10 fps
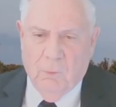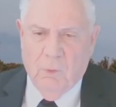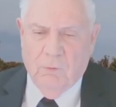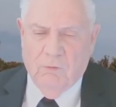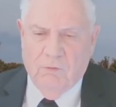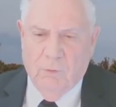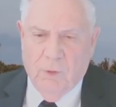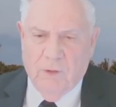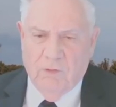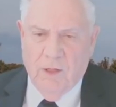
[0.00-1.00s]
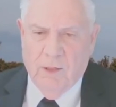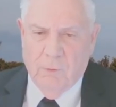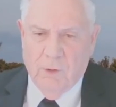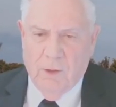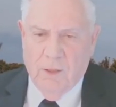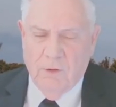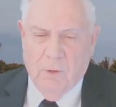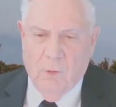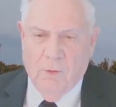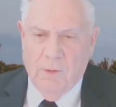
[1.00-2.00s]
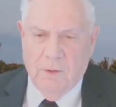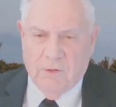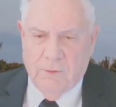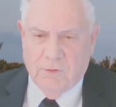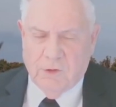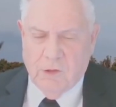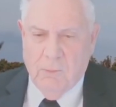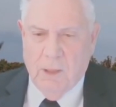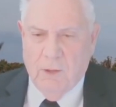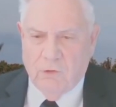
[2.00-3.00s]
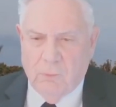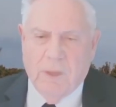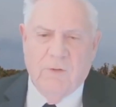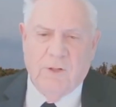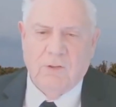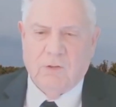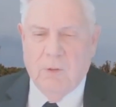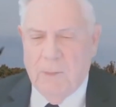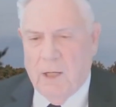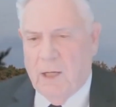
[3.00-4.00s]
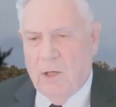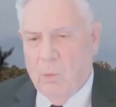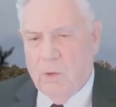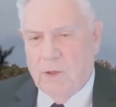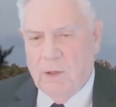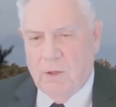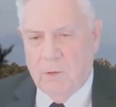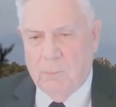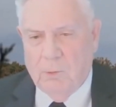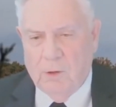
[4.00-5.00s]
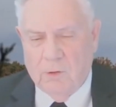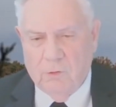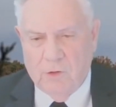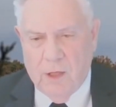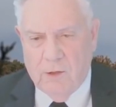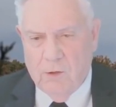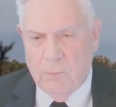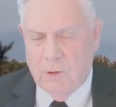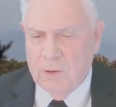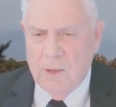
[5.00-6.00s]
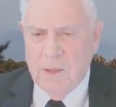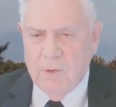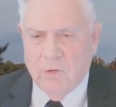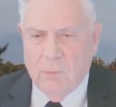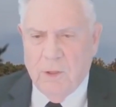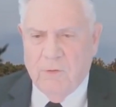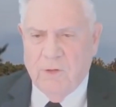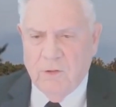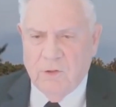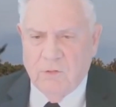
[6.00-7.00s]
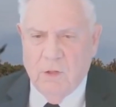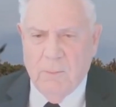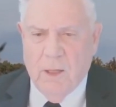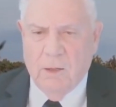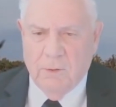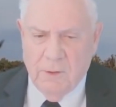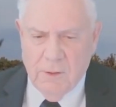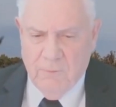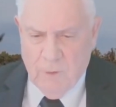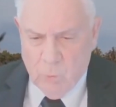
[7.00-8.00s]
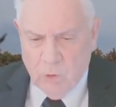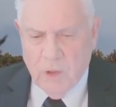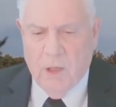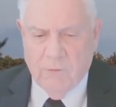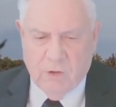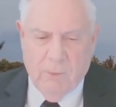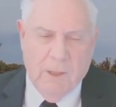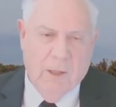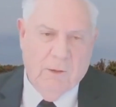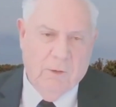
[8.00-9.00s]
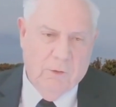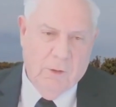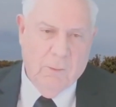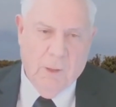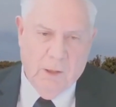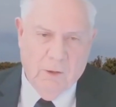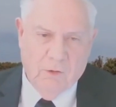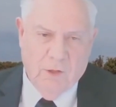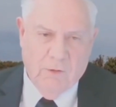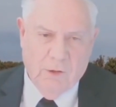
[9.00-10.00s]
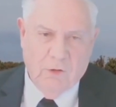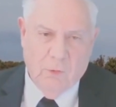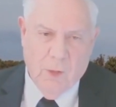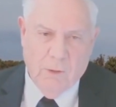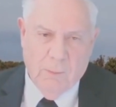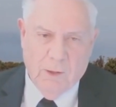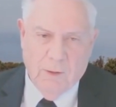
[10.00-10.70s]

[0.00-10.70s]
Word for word: when when they finally realize, you know, it's, it's come out, so many things have come out. I don't want to get into a political side here, but so many things have come out that would not have come out under anybody else. I think you're right about